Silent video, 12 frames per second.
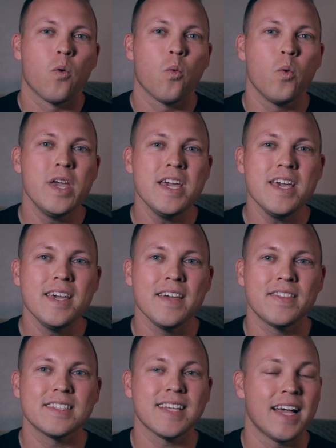we
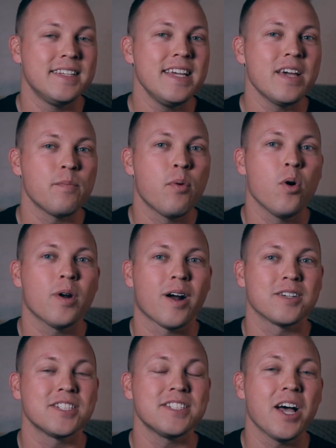get this idea and put
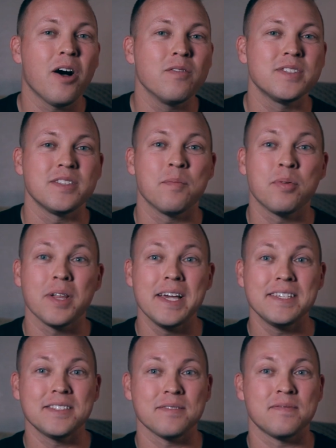ourselves in the
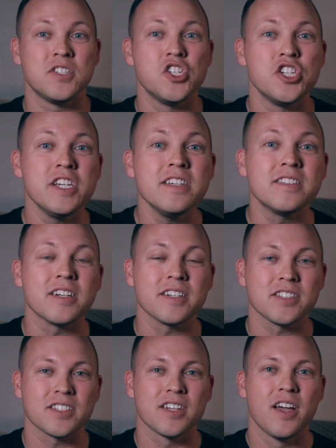place of
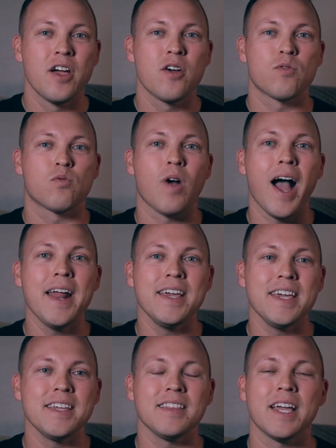Jesus,
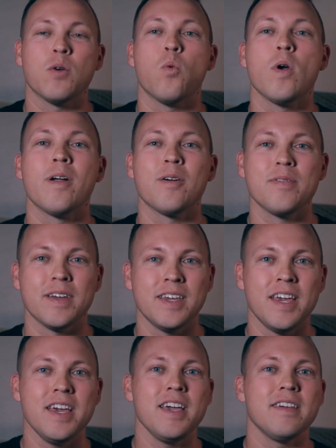riding in like we're the
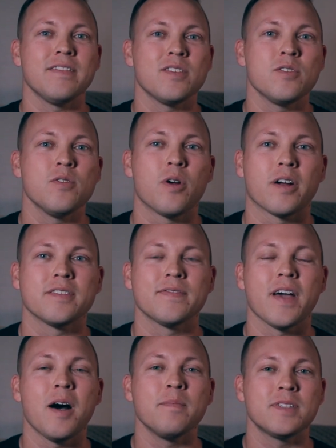king who has
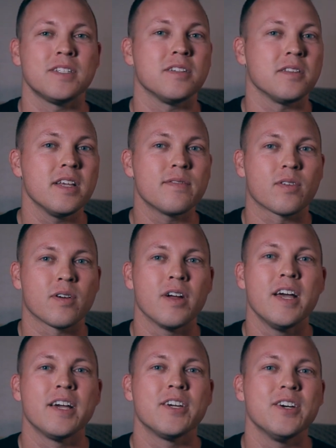come to deliver
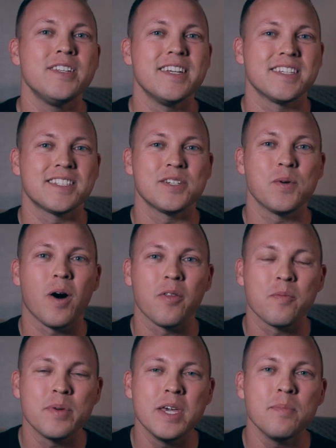goodness to all
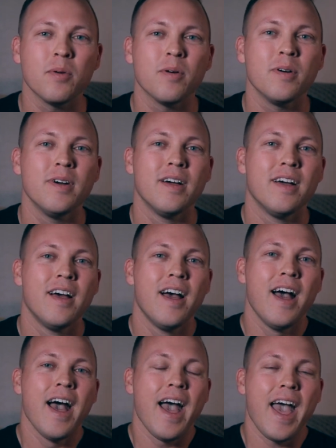the people.
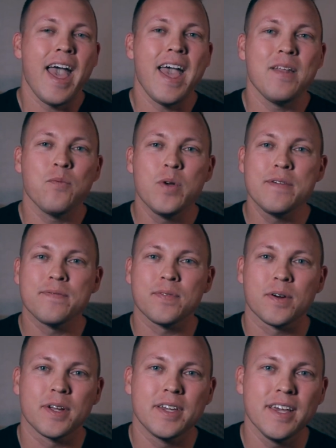And we
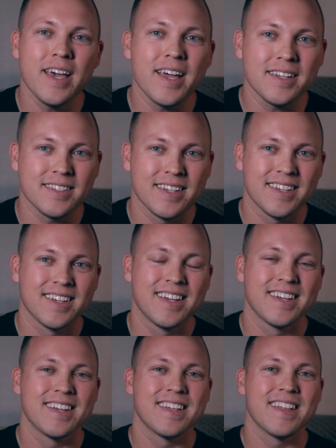forget
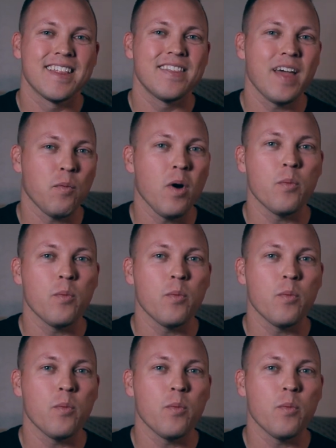that